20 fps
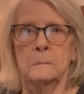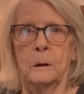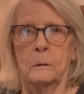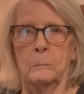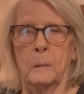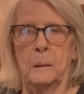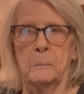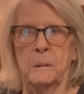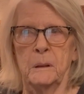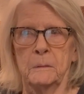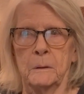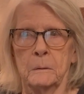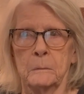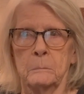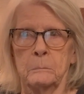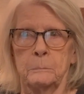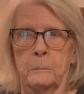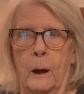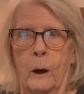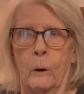or maybe the
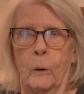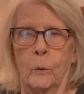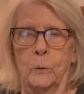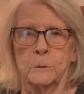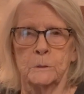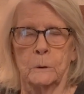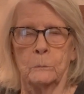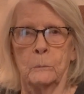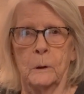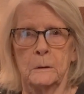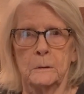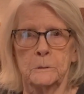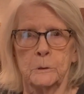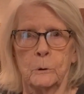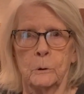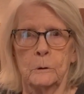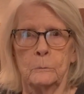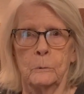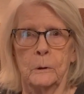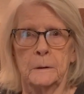hose that run to
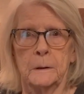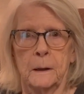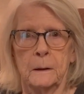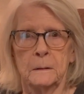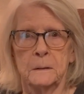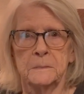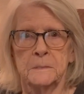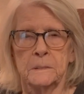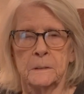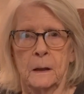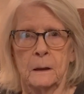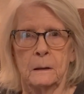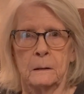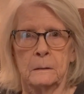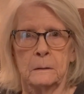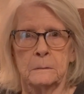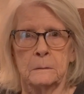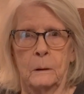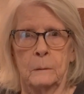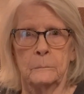it run out
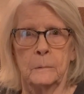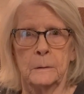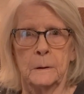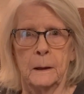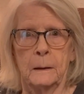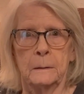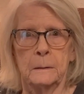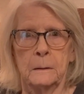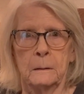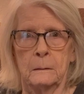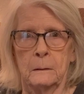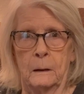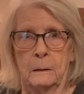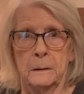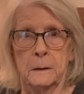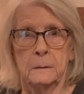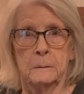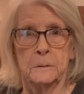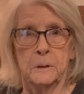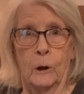
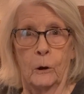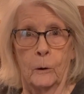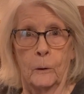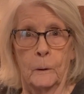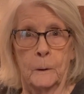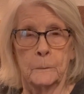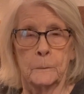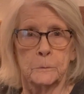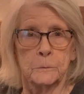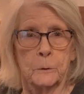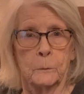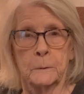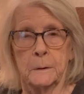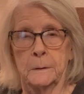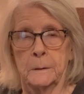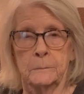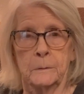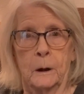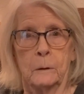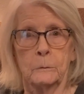in the yard or
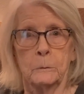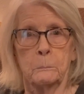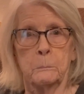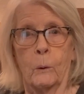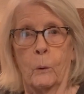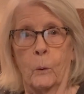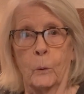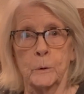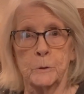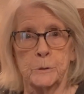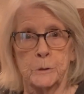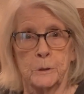whatever on the porch.